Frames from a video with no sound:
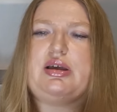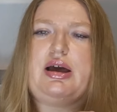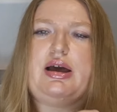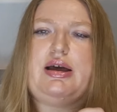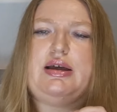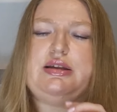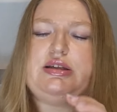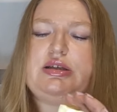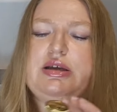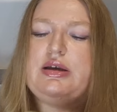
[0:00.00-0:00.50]

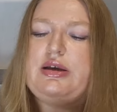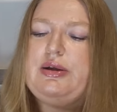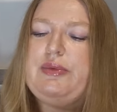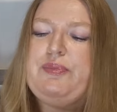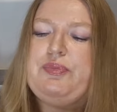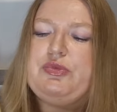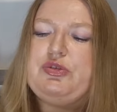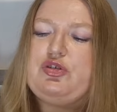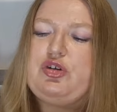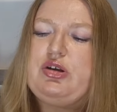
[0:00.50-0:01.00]
And
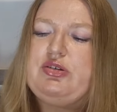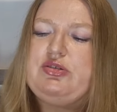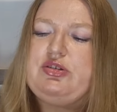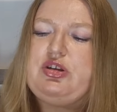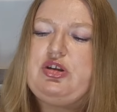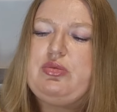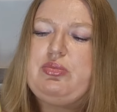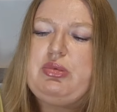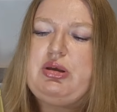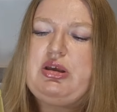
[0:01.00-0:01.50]
trust
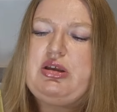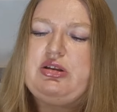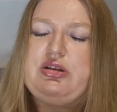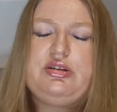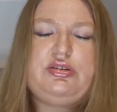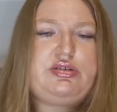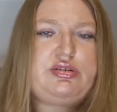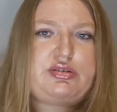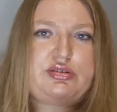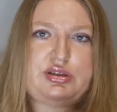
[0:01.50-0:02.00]
you me,
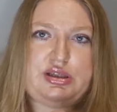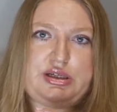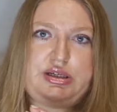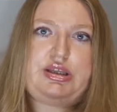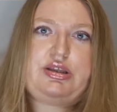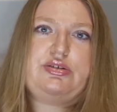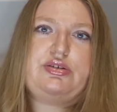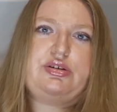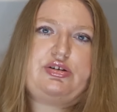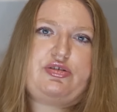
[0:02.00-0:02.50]
this is an
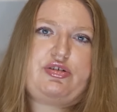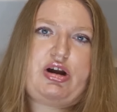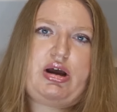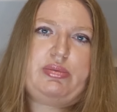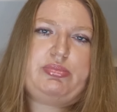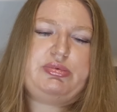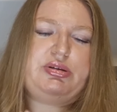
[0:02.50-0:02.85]
easy grab.